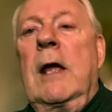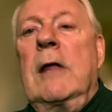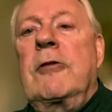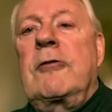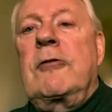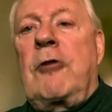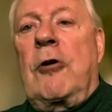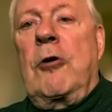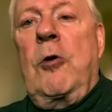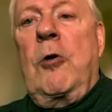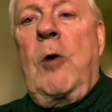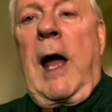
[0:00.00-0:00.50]

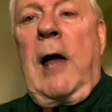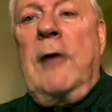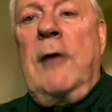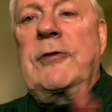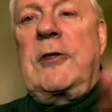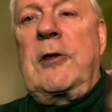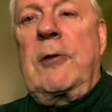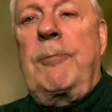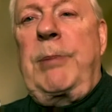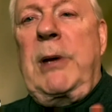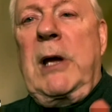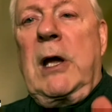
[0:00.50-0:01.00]
throughout
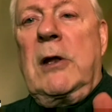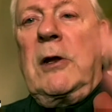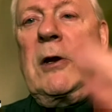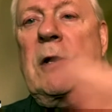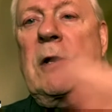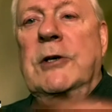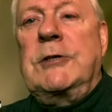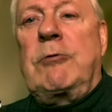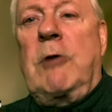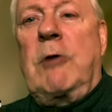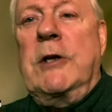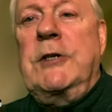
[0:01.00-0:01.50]
the
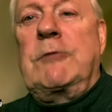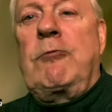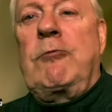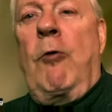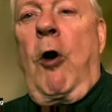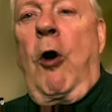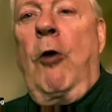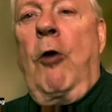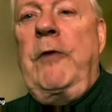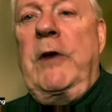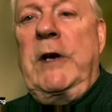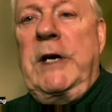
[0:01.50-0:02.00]
pillars, what's
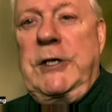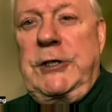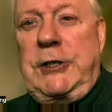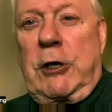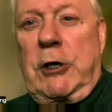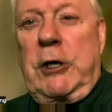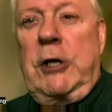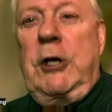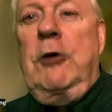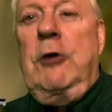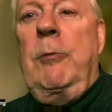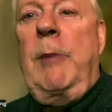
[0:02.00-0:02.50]
woven is
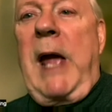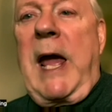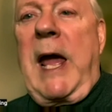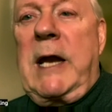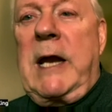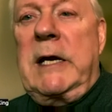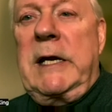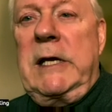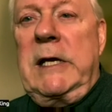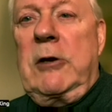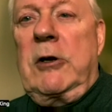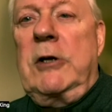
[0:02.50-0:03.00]
your
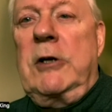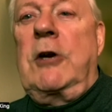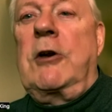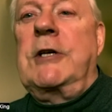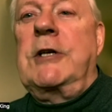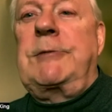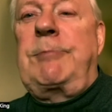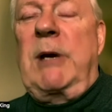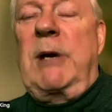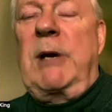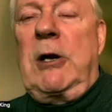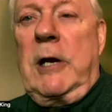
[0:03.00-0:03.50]
humanity or your
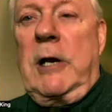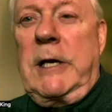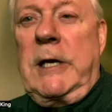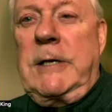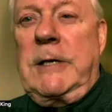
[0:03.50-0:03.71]
spirit,